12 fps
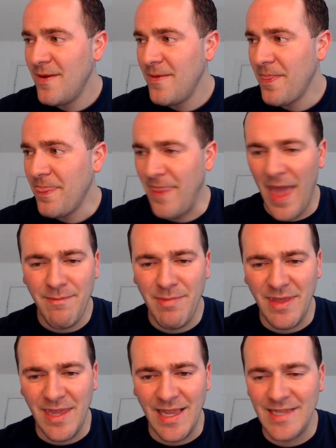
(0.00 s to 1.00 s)
That'd be the
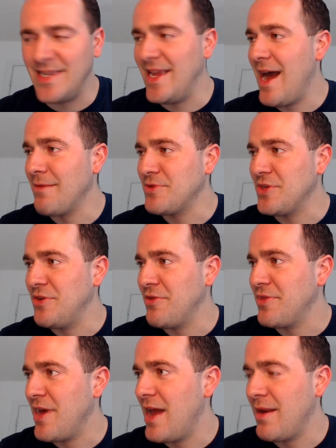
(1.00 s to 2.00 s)
easy option, you
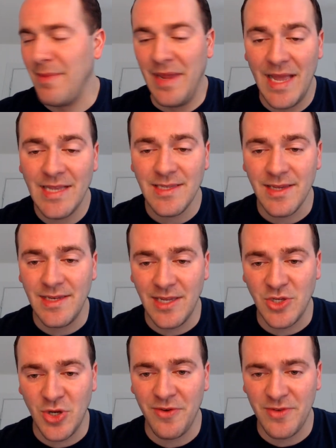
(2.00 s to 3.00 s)
thought. I mean, Hensley
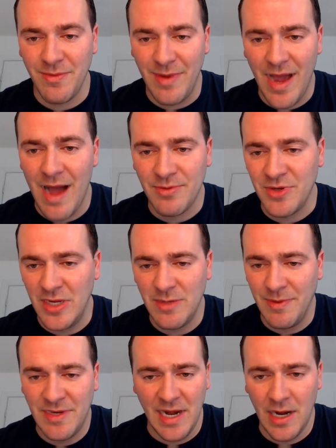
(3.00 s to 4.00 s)
deserves to be optioned. He's been
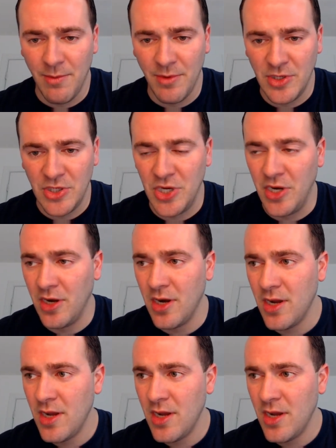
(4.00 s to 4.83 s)
terrible this year.